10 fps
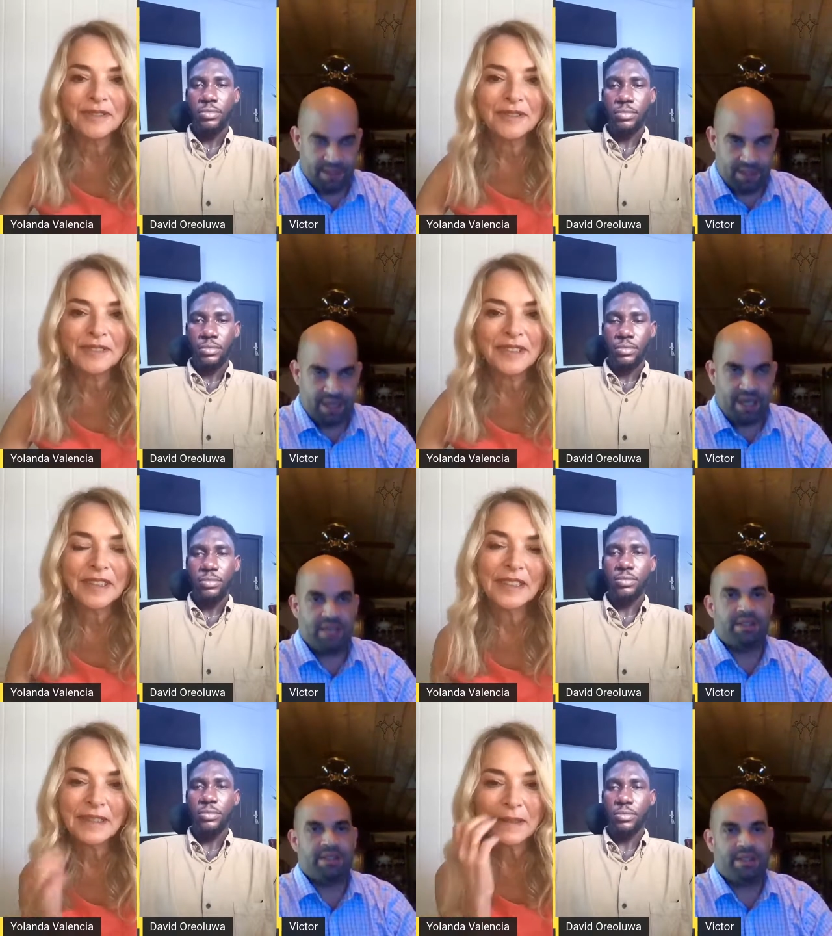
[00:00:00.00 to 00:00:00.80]

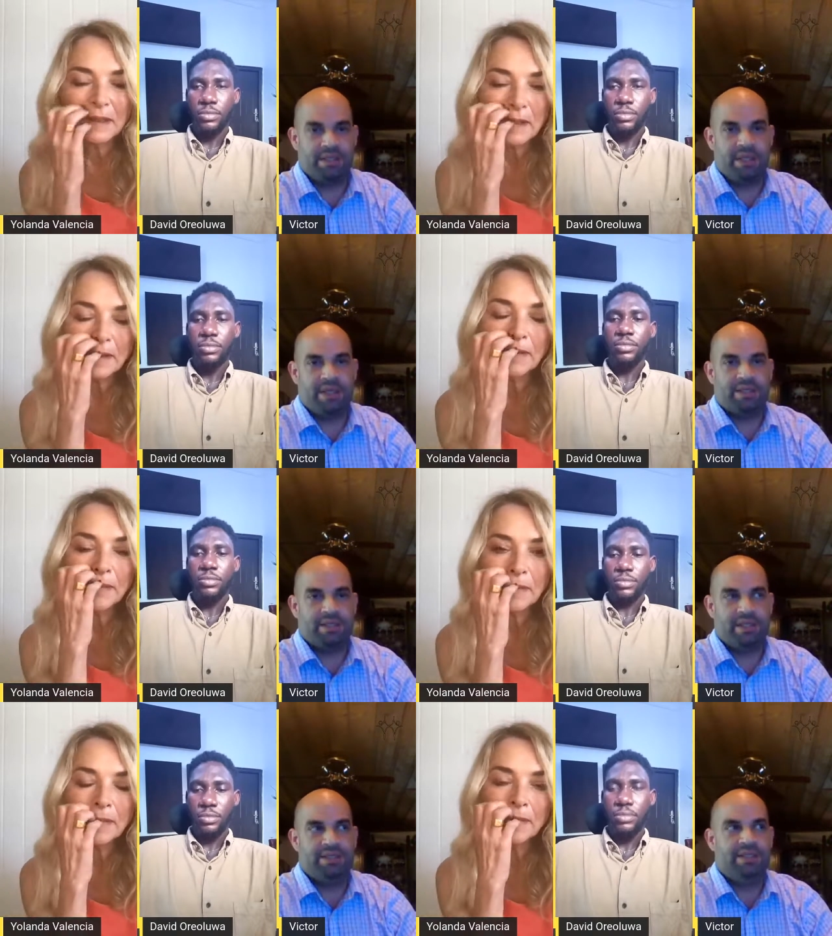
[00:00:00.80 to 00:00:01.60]
Speaker 1: Yes, yes.
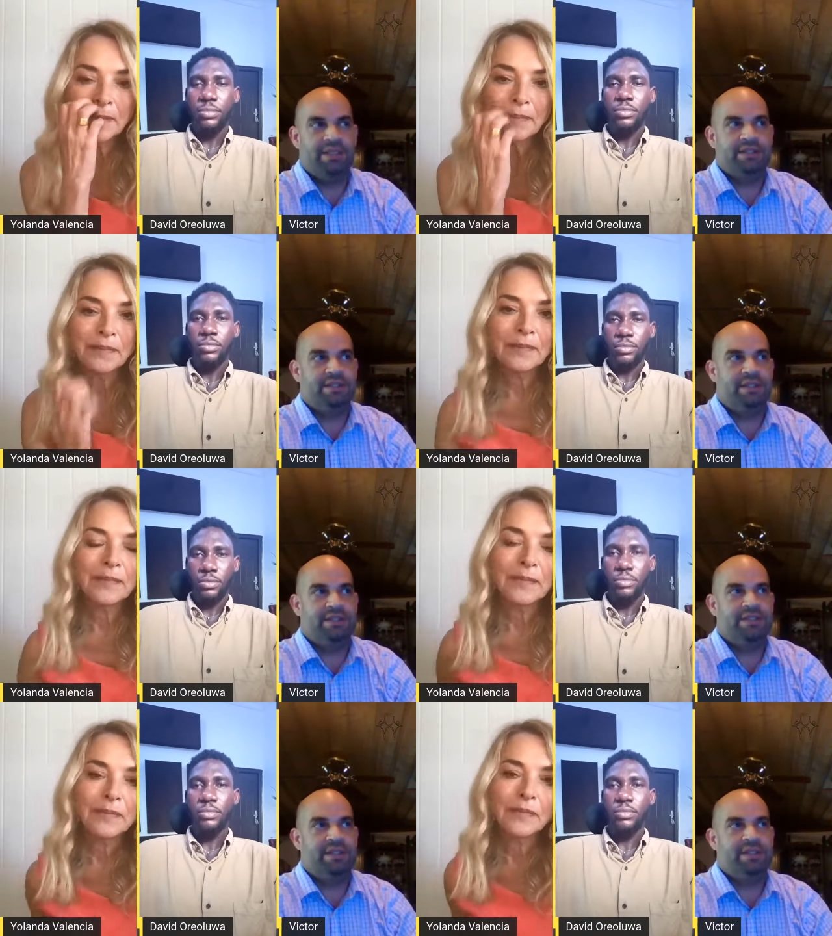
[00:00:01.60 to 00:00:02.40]
It's, it's,
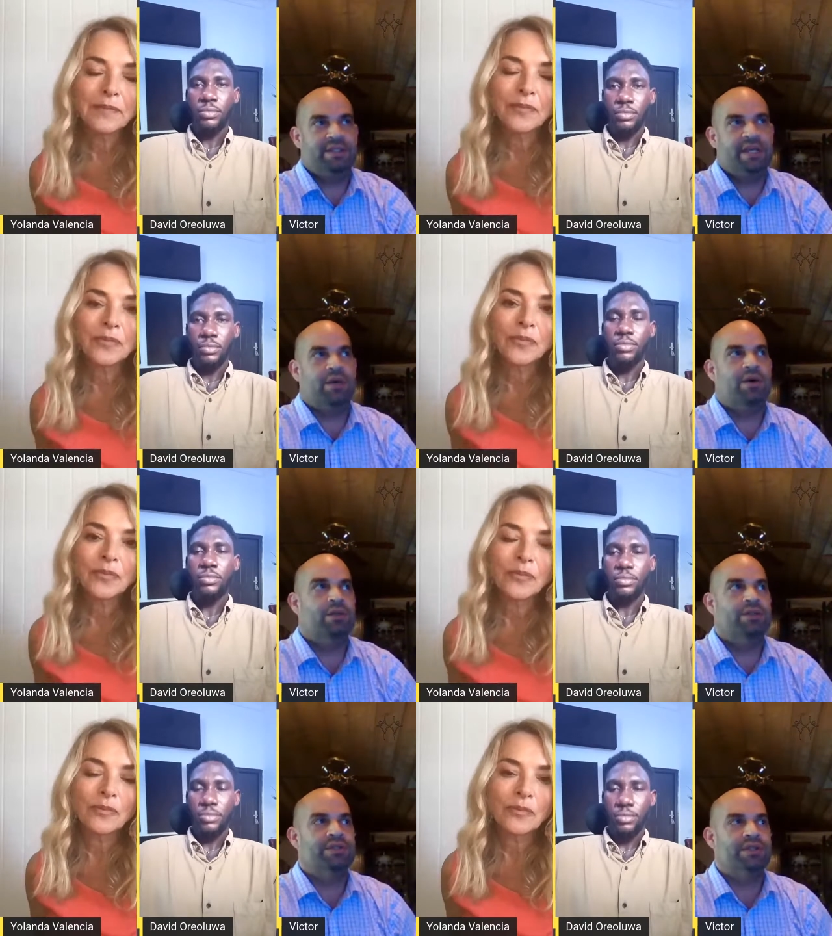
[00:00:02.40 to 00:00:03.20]
it's, it's a
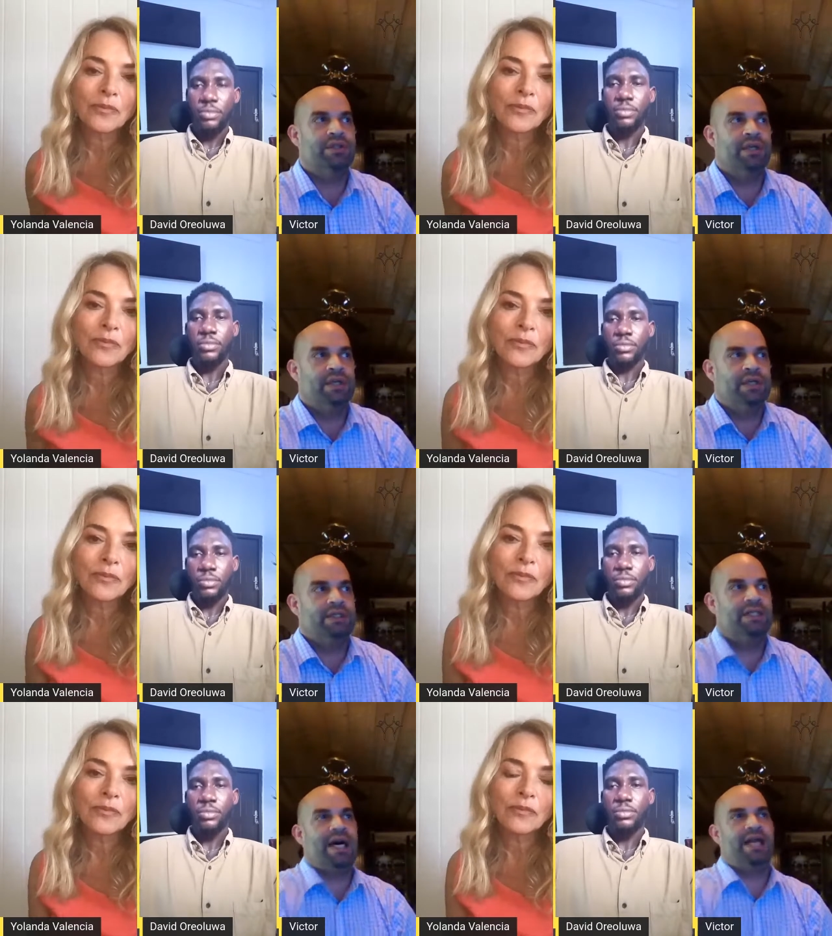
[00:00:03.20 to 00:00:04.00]
culture
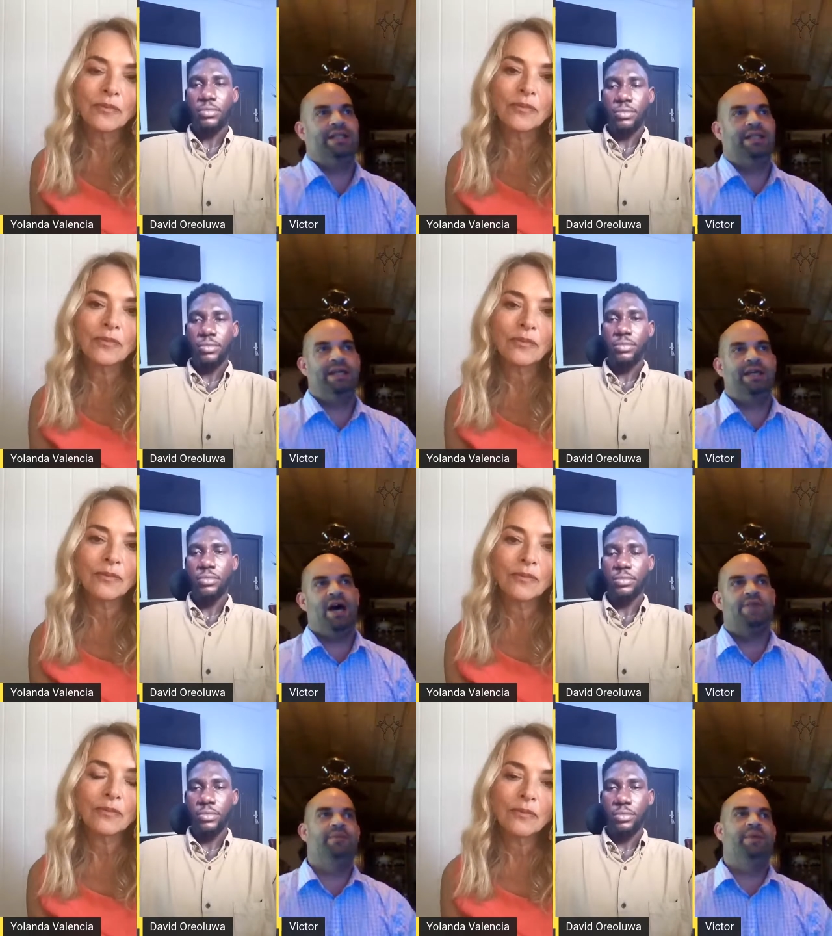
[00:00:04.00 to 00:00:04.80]
that it
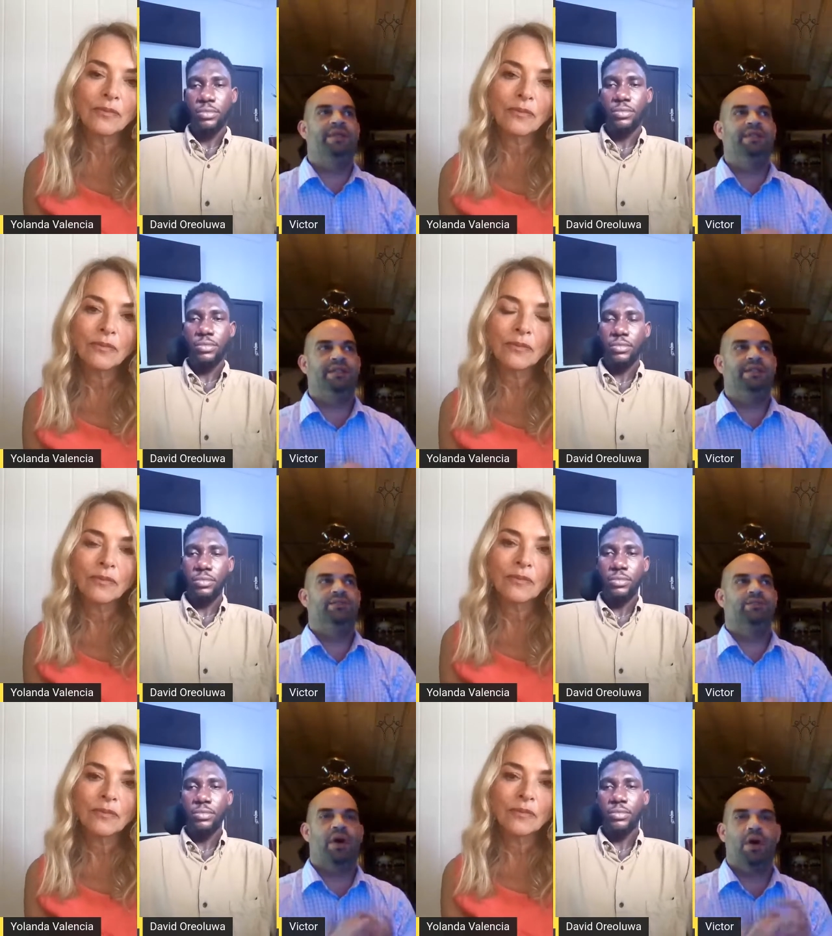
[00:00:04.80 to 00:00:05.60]
has been
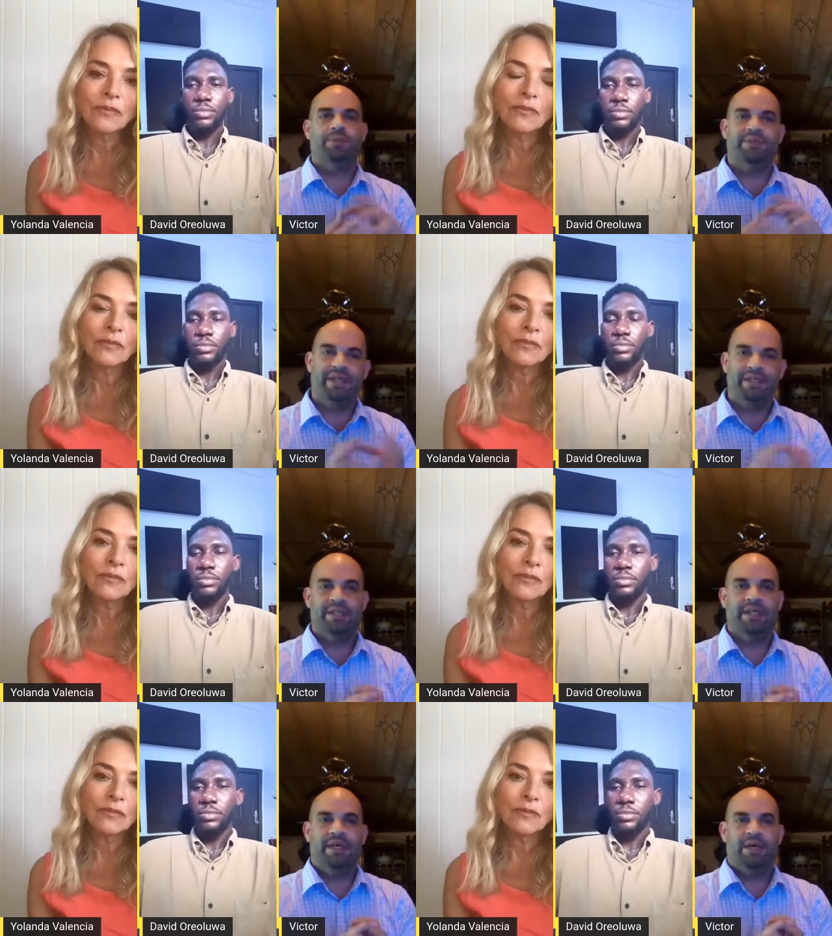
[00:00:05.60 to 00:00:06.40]
disrupted
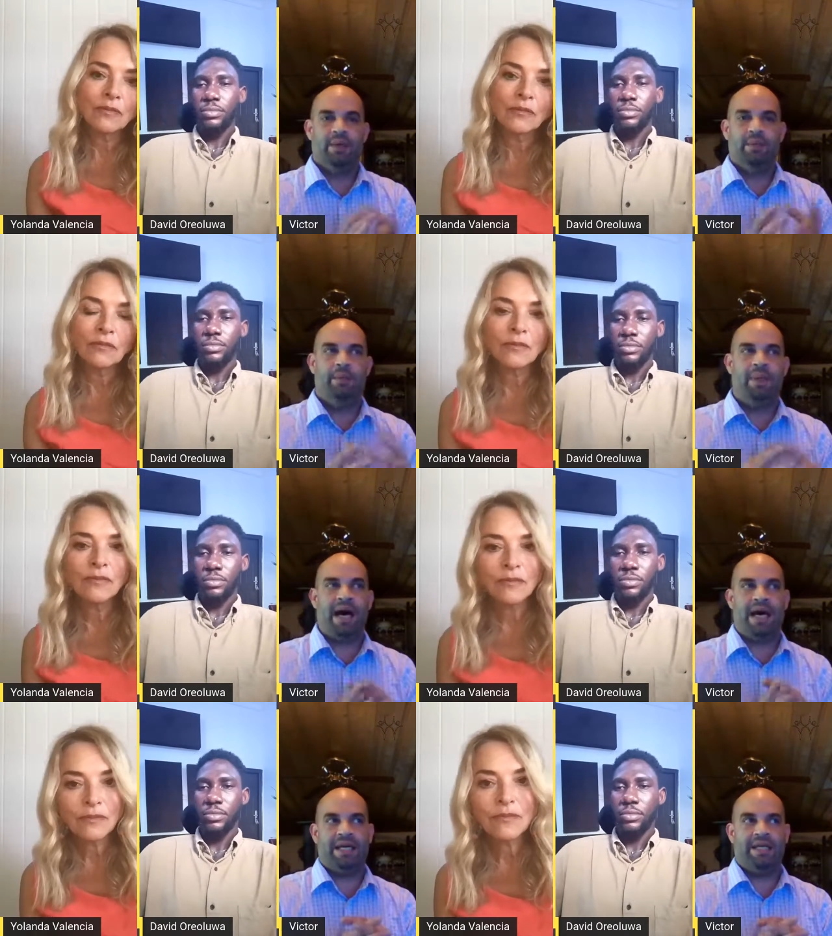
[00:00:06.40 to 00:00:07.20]

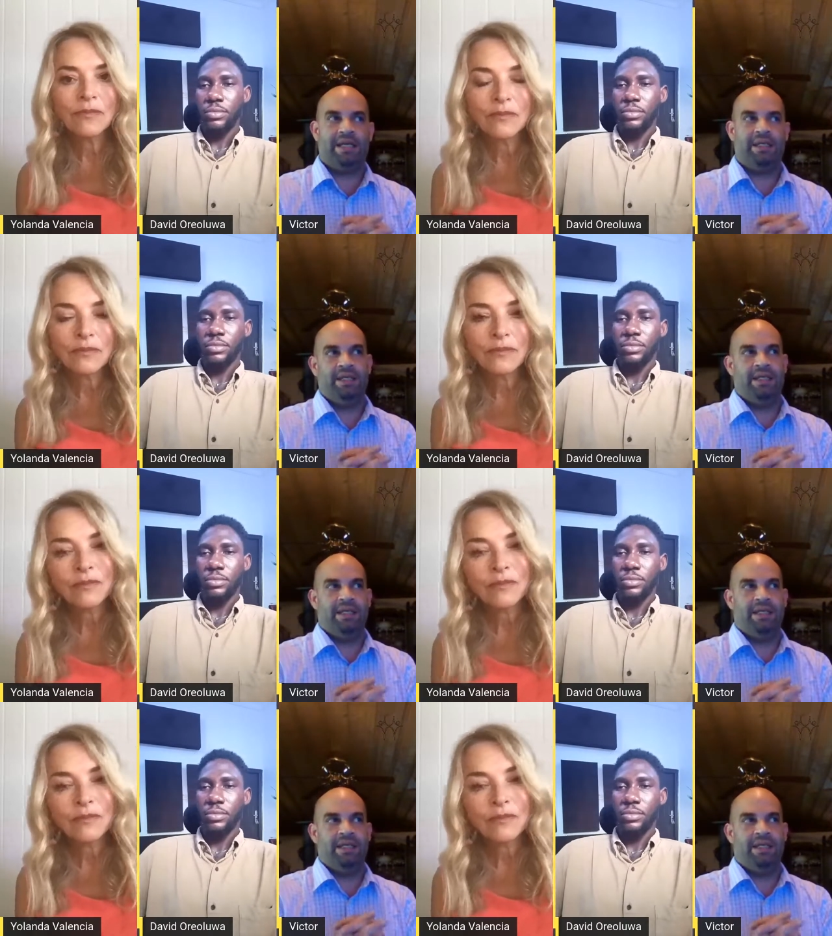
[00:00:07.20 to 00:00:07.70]
by